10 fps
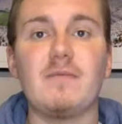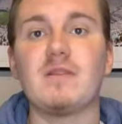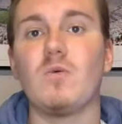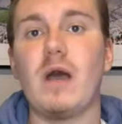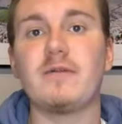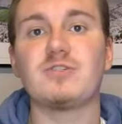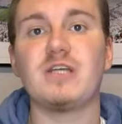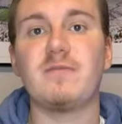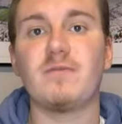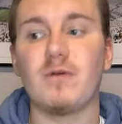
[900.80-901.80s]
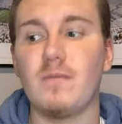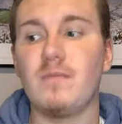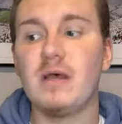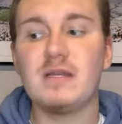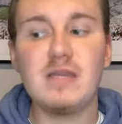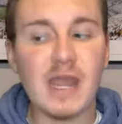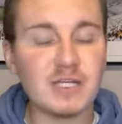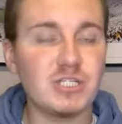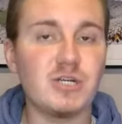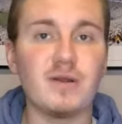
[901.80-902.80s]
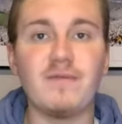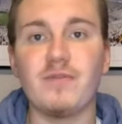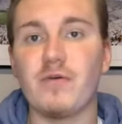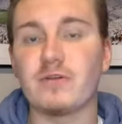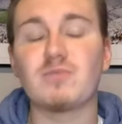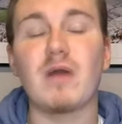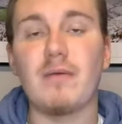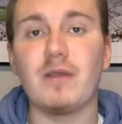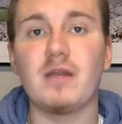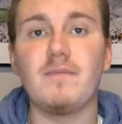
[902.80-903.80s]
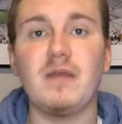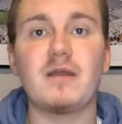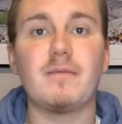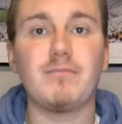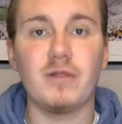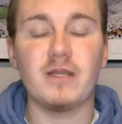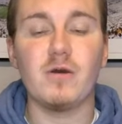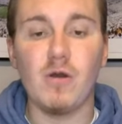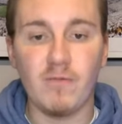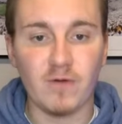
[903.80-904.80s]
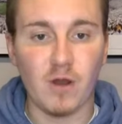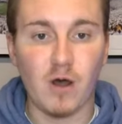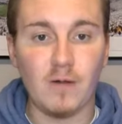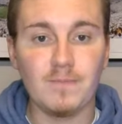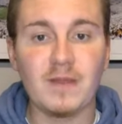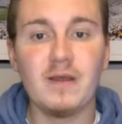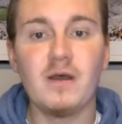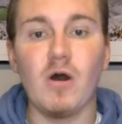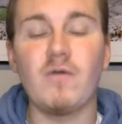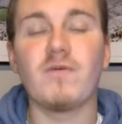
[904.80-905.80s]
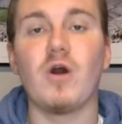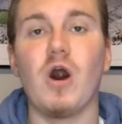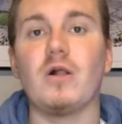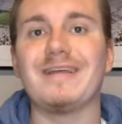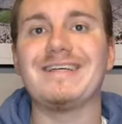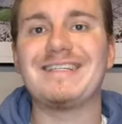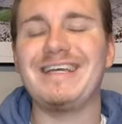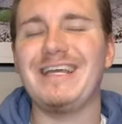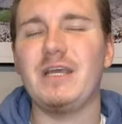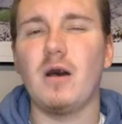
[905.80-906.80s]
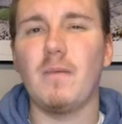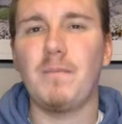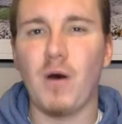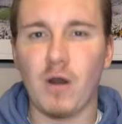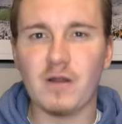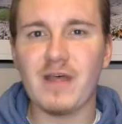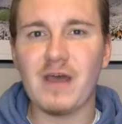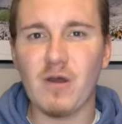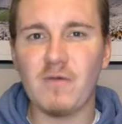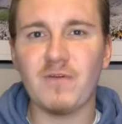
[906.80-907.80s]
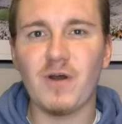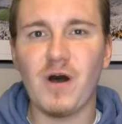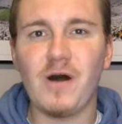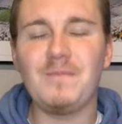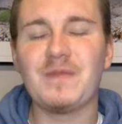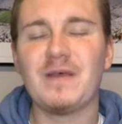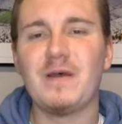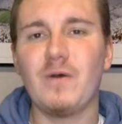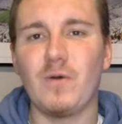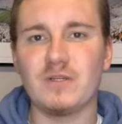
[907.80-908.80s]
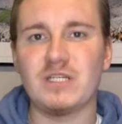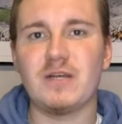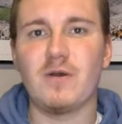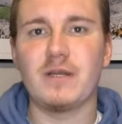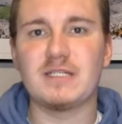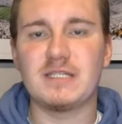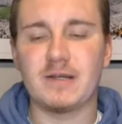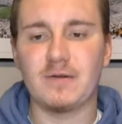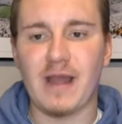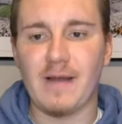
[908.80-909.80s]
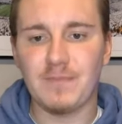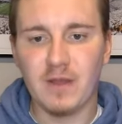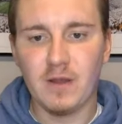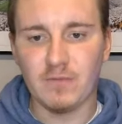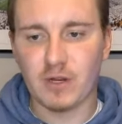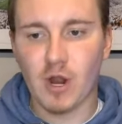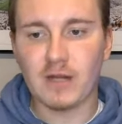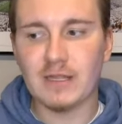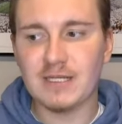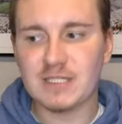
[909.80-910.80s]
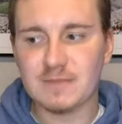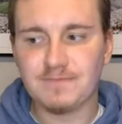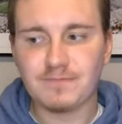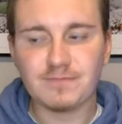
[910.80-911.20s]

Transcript: him in the wide receiver room next year, even though there's probably going to be a complete overhaul. Is he a part of that overhaul, or is he going to stick around? Regardless,